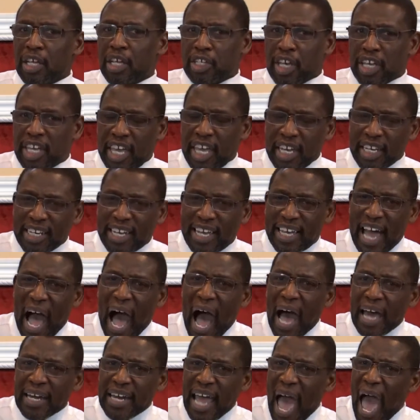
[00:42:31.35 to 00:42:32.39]
to get
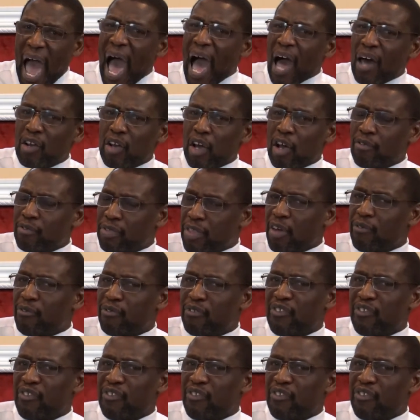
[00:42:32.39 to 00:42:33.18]
God out of the